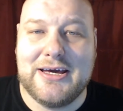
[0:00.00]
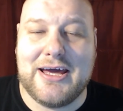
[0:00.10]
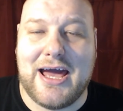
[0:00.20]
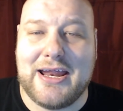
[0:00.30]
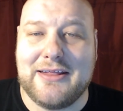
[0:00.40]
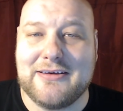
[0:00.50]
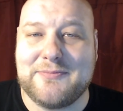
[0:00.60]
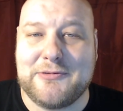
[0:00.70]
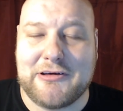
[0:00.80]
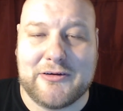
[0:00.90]
and in this
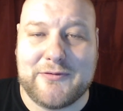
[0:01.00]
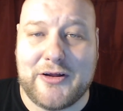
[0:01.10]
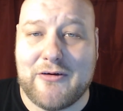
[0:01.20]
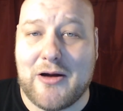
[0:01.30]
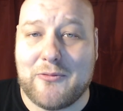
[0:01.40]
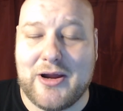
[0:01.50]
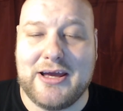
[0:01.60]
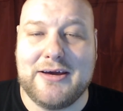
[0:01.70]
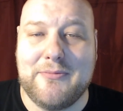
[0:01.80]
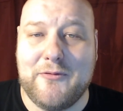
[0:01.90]
particular video, I'll
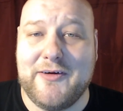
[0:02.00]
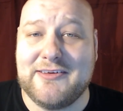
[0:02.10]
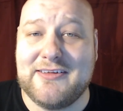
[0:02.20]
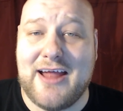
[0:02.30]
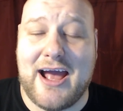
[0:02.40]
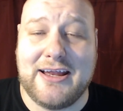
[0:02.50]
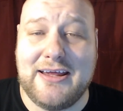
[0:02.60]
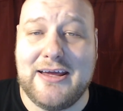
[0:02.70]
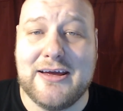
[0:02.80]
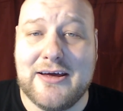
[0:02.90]
rank movies
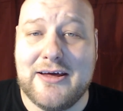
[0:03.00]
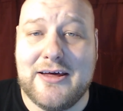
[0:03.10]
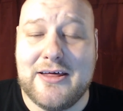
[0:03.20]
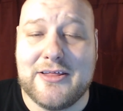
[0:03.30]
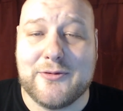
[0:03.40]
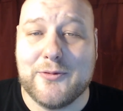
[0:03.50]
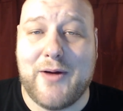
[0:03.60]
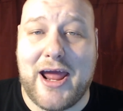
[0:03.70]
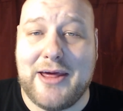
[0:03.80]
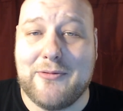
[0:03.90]
90 through
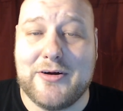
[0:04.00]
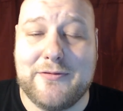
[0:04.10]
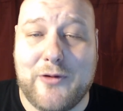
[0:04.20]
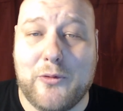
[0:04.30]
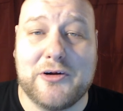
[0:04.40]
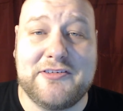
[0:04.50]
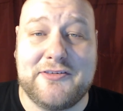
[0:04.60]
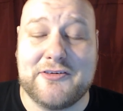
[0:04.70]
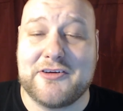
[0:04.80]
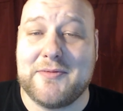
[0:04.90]
81. Of course,
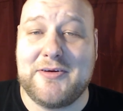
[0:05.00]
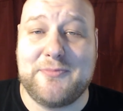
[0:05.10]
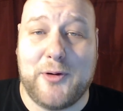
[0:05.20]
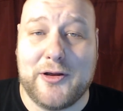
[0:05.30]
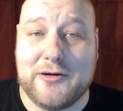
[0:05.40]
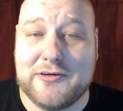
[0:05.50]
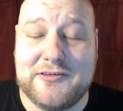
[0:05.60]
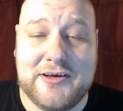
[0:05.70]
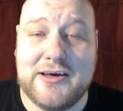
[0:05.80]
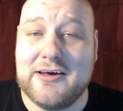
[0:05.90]
there's going to be
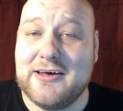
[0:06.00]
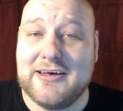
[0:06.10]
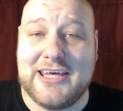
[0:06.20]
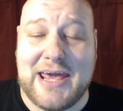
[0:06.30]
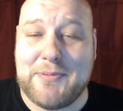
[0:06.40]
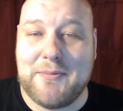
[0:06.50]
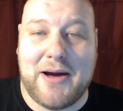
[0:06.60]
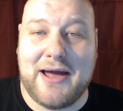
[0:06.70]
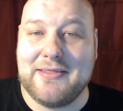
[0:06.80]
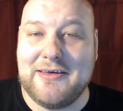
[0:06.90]
spoilers. Keep in
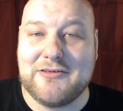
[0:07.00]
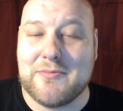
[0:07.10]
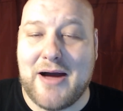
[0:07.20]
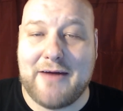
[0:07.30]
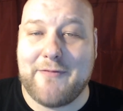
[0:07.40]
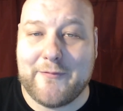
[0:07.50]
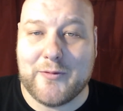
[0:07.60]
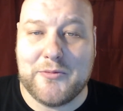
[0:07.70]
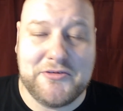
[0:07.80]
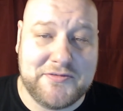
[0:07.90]
mind, these are my favorite
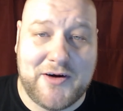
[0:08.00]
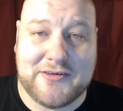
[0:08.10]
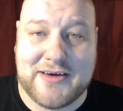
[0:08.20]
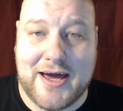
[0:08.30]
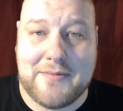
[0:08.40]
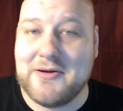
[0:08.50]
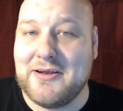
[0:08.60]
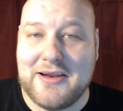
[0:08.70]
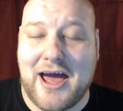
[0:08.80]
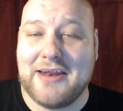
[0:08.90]
movies of all time,
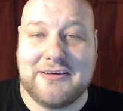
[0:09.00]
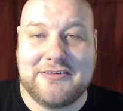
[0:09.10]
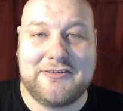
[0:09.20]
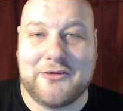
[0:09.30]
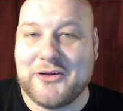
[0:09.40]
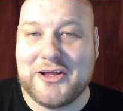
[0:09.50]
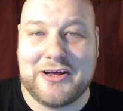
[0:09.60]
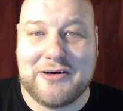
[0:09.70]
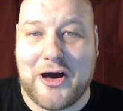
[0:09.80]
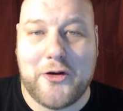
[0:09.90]
not necessarily
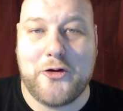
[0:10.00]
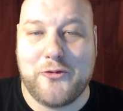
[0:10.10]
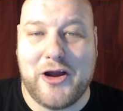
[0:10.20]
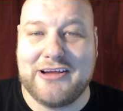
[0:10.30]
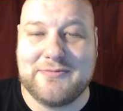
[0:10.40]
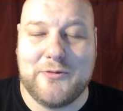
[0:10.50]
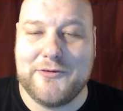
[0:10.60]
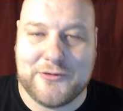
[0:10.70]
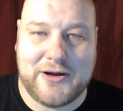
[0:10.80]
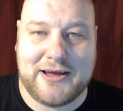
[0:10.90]
the 100 greatest
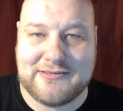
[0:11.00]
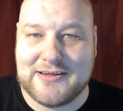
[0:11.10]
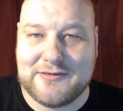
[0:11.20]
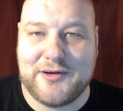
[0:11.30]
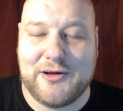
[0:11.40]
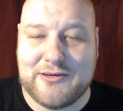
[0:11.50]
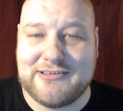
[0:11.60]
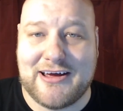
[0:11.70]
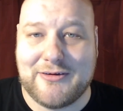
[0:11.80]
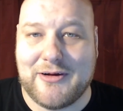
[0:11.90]
movies, or I guess in this video, the
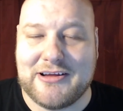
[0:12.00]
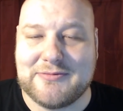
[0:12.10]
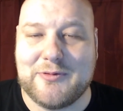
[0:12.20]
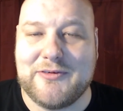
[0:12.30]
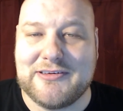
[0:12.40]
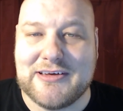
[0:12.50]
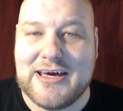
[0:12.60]
10 greatest movies.